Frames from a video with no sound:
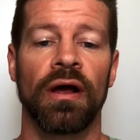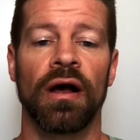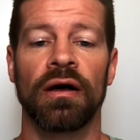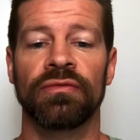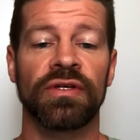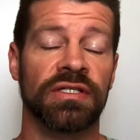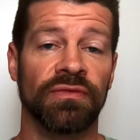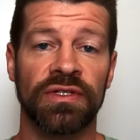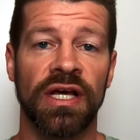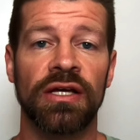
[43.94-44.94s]
of these
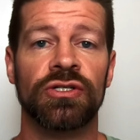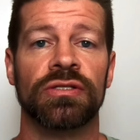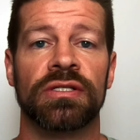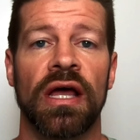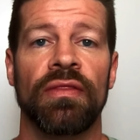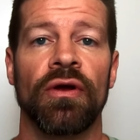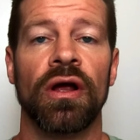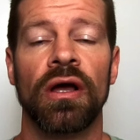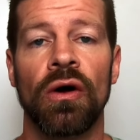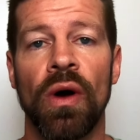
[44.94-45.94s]
invitations, and they're
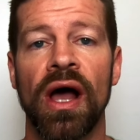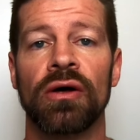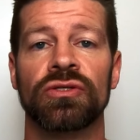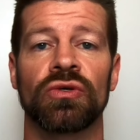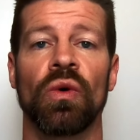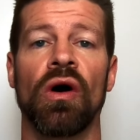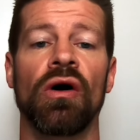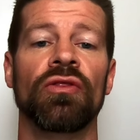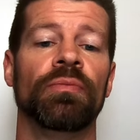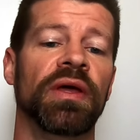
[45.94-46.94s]
going to go out to
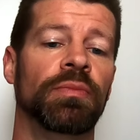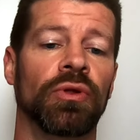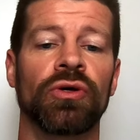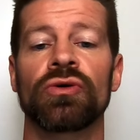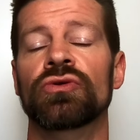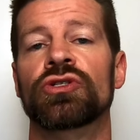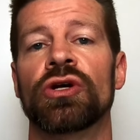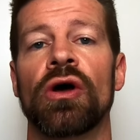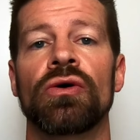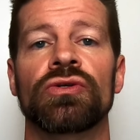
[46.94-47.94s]
all the people who
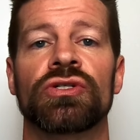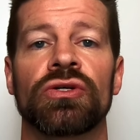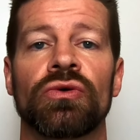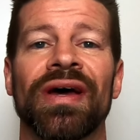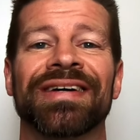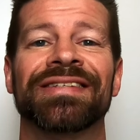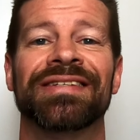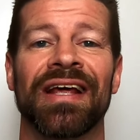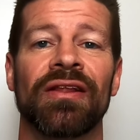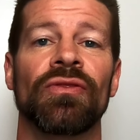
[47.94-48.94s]
chose to
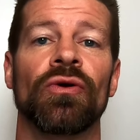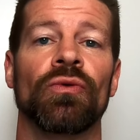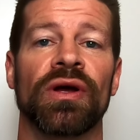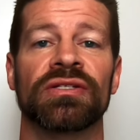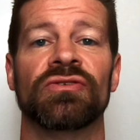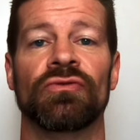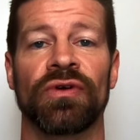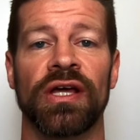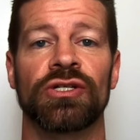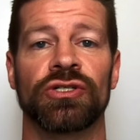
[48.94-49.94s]
extend their
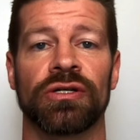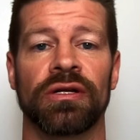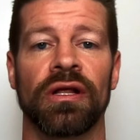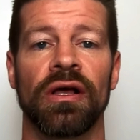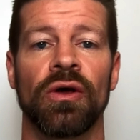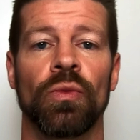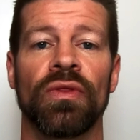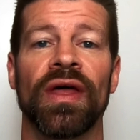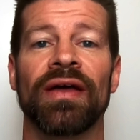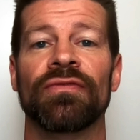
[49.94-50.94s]
reservation
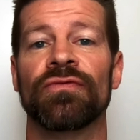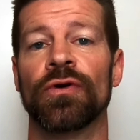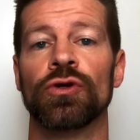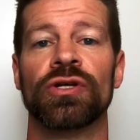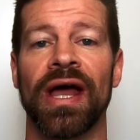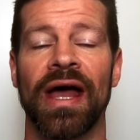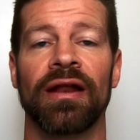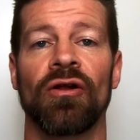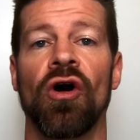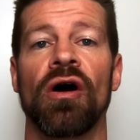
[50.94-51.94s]
when they first had
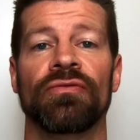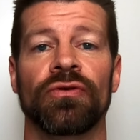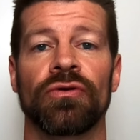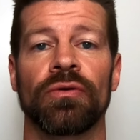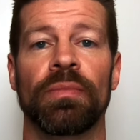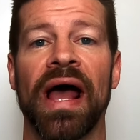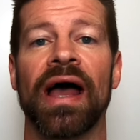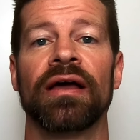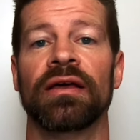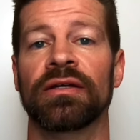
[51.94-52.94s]
it offered
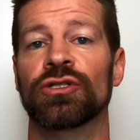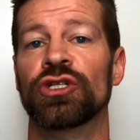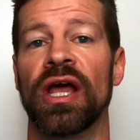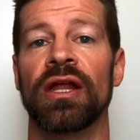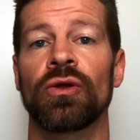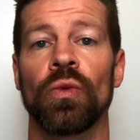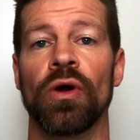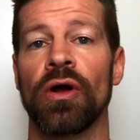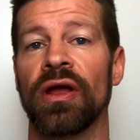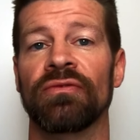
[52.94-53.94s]
back in
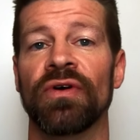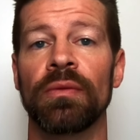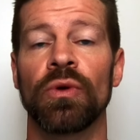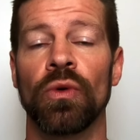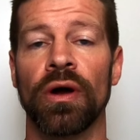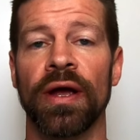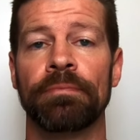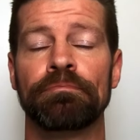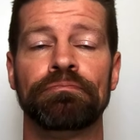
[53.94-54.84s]
January and February.